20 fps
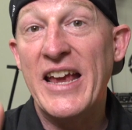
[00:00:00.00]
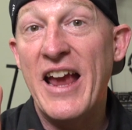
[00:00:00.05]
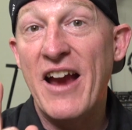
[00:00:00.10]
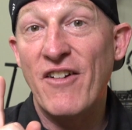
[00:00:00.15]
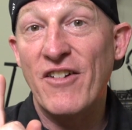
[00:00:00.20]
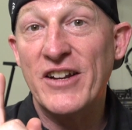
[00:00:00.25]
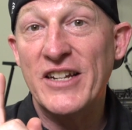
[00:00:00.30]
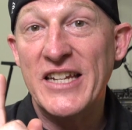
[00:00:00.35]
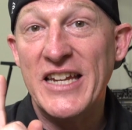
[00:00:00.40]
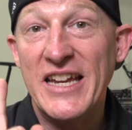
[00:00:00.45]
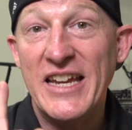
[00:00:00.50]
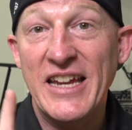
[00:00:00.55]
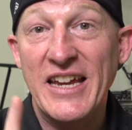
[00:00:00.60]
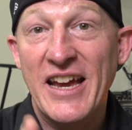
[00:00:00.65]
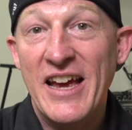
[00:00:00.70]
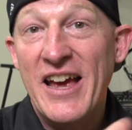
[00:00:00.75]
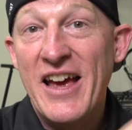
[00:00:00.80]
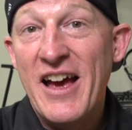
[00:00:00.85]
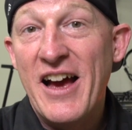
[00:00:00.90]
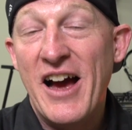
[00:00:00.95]

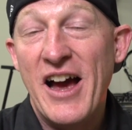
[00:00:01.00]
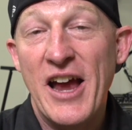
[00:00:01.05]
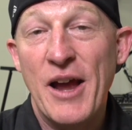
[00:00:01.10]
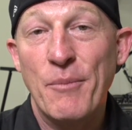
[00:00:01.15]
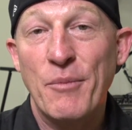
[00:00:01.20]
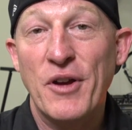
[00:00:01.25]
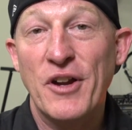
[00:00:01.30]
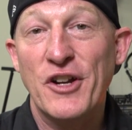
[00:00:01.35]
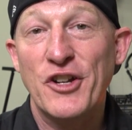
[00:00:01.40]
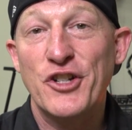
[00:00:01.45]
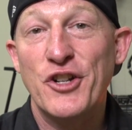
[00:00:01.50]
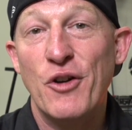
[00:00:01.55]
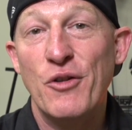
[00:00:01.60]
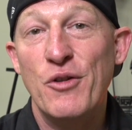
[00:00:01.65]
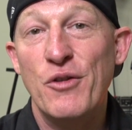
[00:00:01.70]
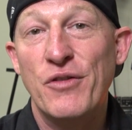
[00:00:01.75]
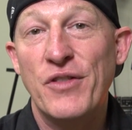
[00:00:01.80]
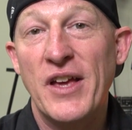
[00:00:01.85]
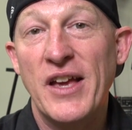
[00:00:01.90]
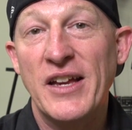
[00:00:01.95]
guarantee I am gonna show
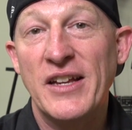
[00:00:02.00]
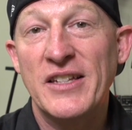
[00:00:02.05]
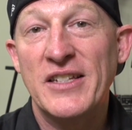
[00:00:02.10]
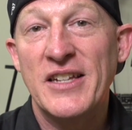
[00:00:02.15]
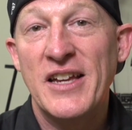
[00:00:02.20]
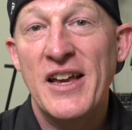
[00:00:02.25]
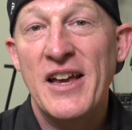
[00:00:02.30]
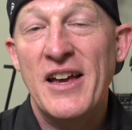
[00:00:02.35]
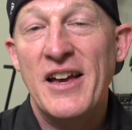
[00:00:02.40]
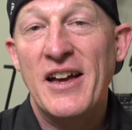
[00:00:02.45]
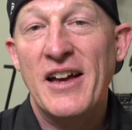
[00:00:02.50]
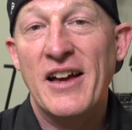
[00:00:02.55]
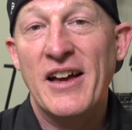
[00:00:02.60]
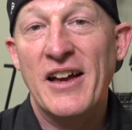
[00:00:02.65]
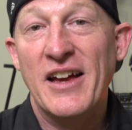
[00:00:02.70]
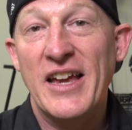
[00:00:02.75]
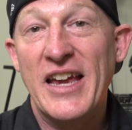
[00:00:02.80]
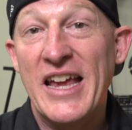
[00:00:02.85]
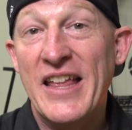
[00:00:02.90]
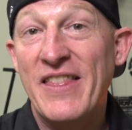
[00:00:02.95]
you things
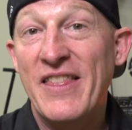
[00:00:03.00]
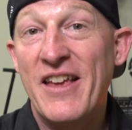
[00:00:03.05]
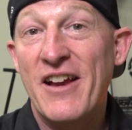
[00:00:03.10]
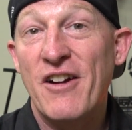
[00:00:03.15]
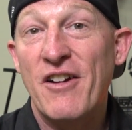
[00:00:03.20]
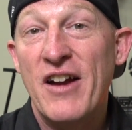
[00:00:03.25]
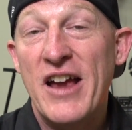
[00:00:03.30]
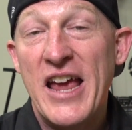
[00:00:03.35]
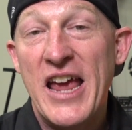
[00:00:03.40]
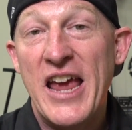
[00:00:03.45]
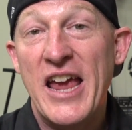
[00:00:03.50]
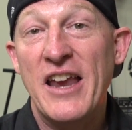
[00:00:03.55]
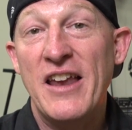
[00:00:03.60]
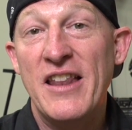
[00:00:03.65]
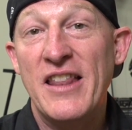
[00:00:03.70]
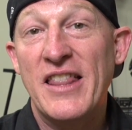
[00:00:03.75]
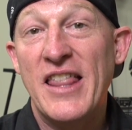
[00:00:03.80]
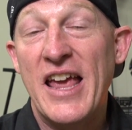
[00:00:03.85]
in there, hidden